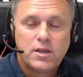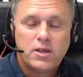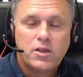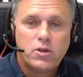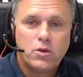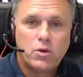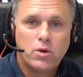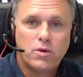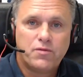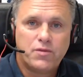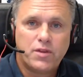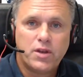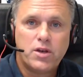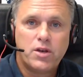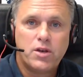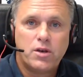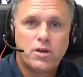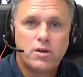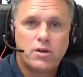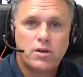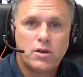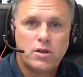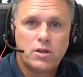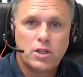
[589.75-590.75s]
You have to
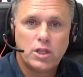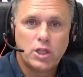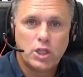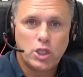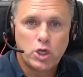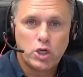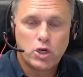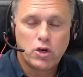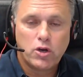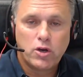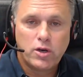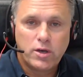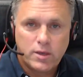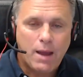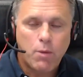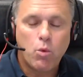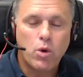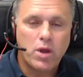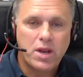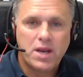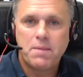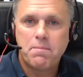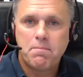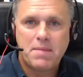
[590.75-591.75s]
learn
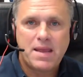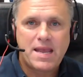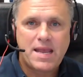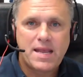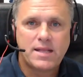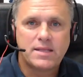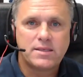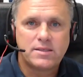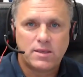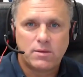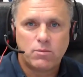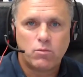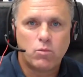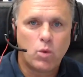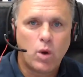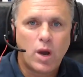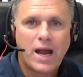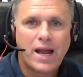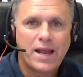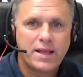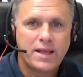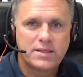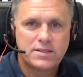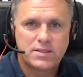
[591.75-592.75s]
what it means and
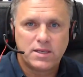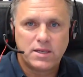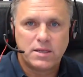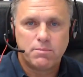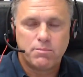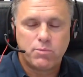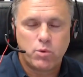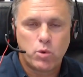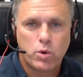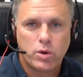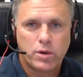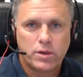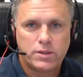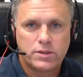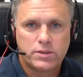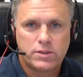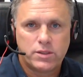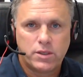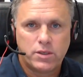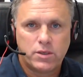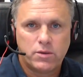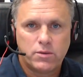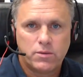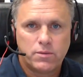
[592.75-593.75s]
why is it important
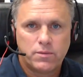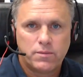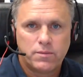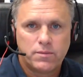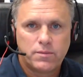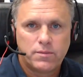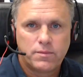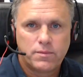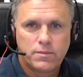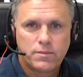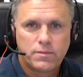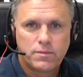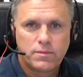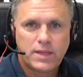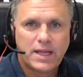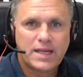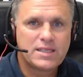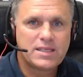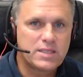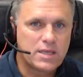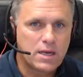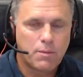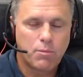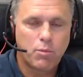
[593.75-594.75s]
to you.
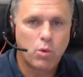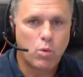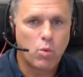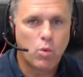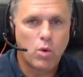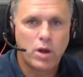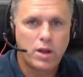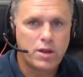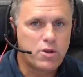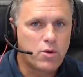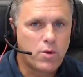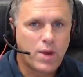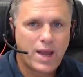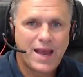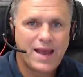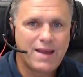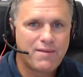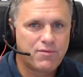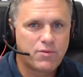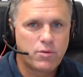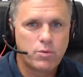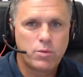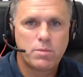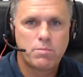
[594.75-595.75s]
That's number one. You
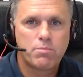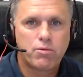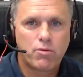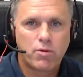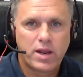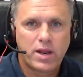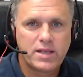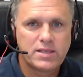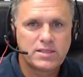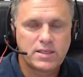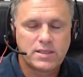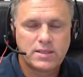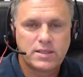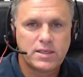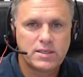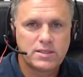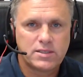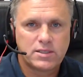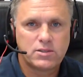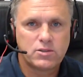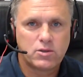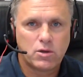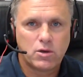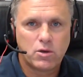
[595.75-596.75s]
have to embrace that this
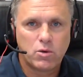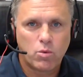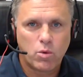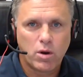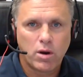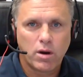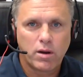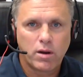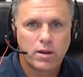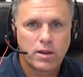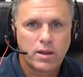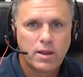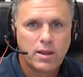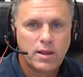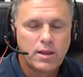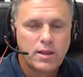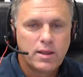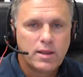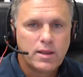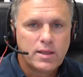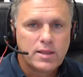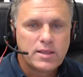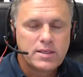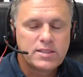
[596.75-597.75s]
is going to work.
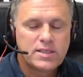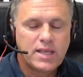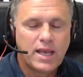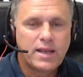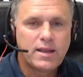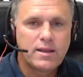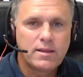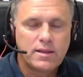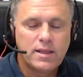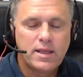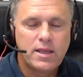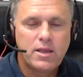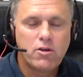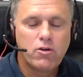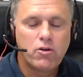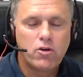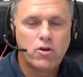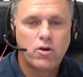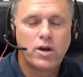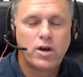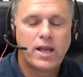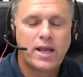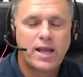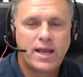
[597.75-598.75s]
Secondly, you're
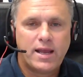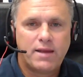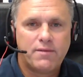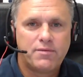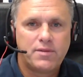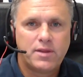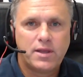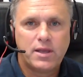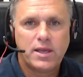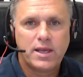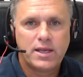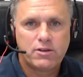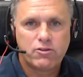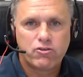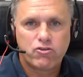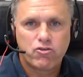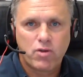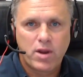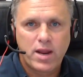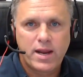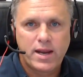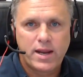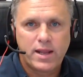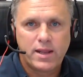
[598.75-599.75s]
going to have to get
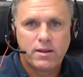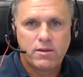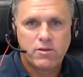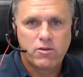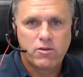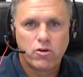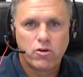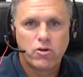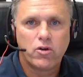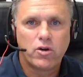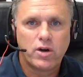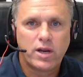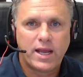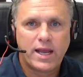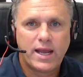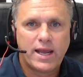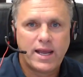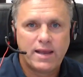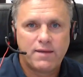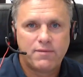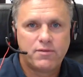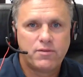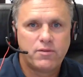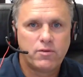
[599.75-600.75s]
training. going to
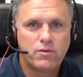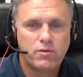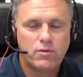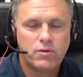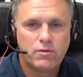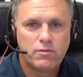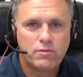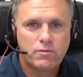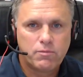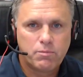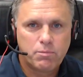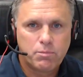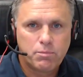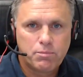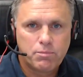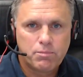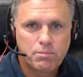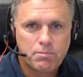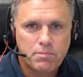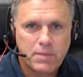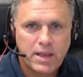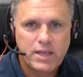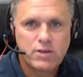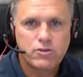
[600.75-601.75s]
have to
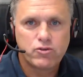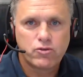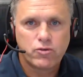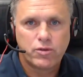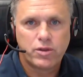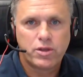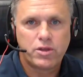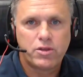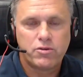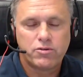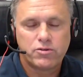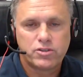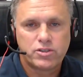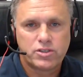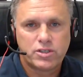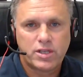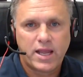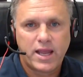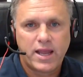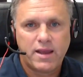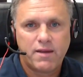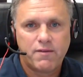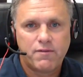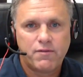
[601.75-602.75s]
make sure that your
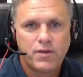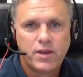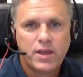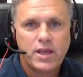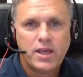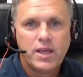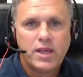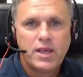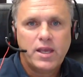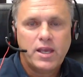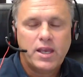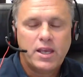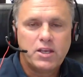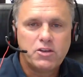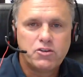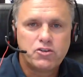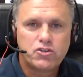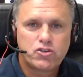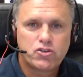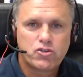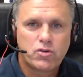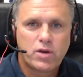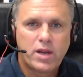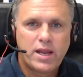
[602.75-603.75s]
staff
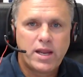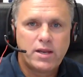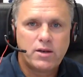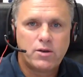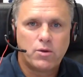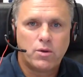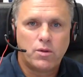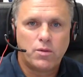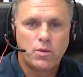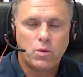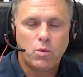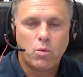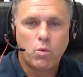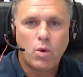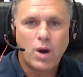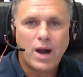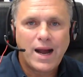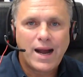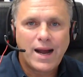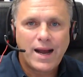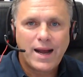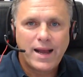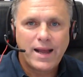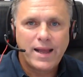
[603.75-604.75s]
is trained on the
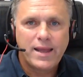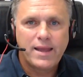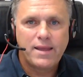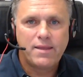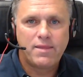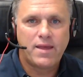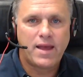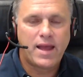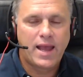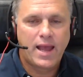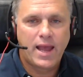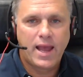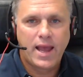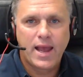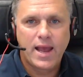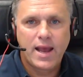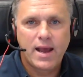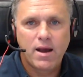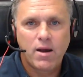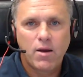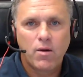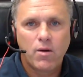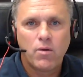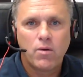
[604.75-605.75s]
why, the
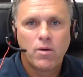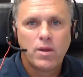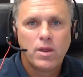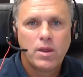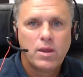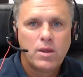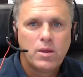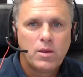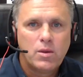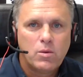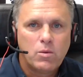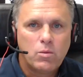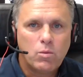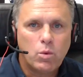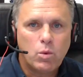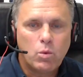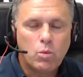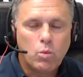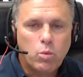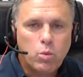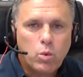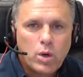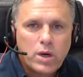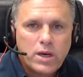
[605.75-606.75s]
how.
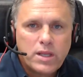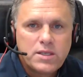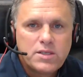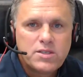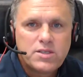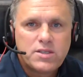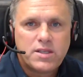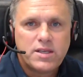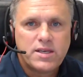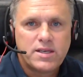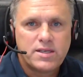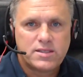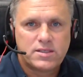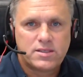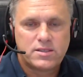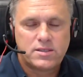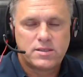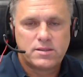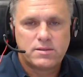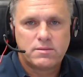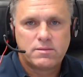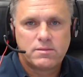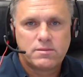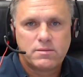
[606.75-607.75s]
What is this
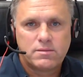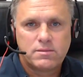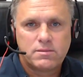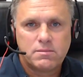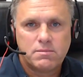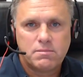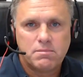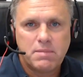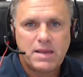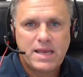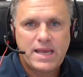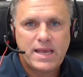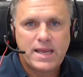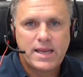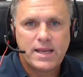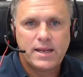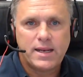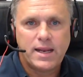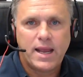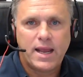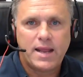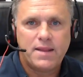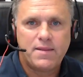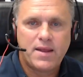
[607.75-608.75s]

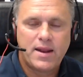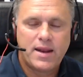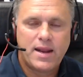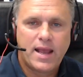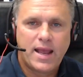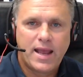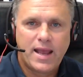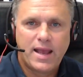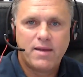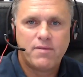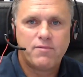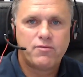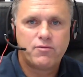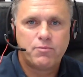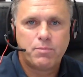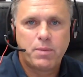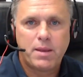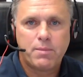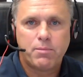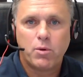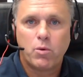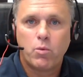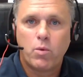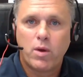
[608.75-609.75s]
mean, and then have
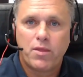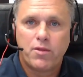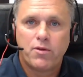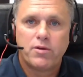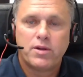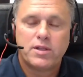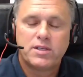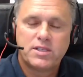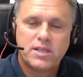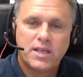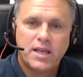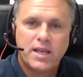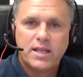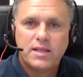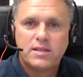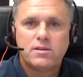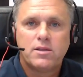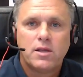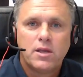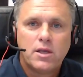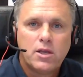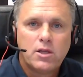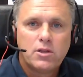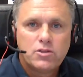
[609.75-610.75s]
people, whether it's
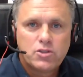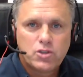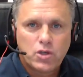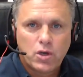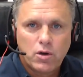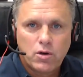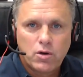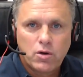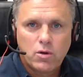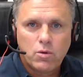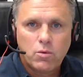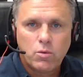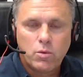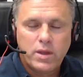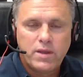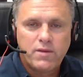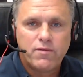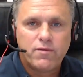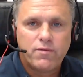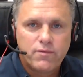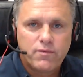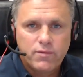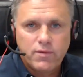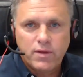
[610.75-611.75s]
internal,
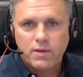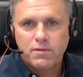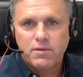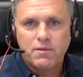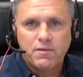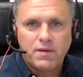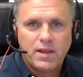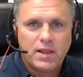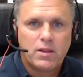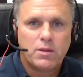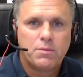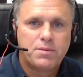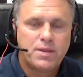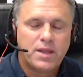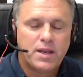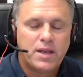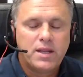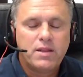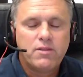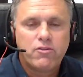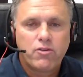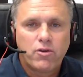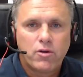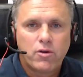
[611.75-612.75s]
we've developed an
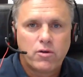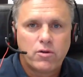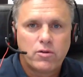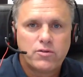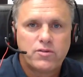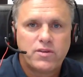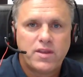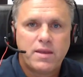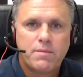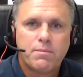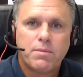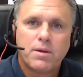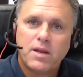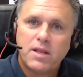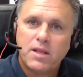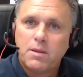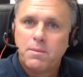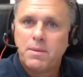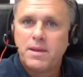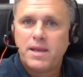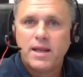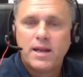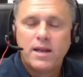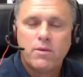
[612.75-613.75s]
internal team, but in
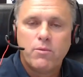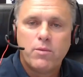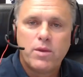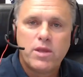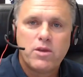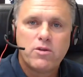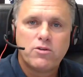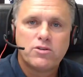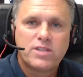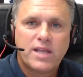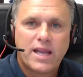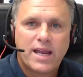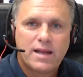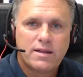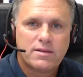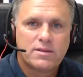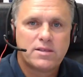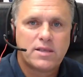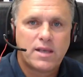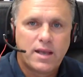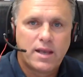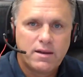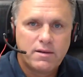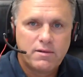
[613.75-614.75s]
the beginning we used
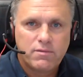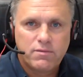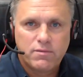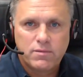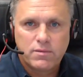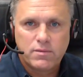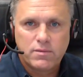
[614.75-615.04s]
outside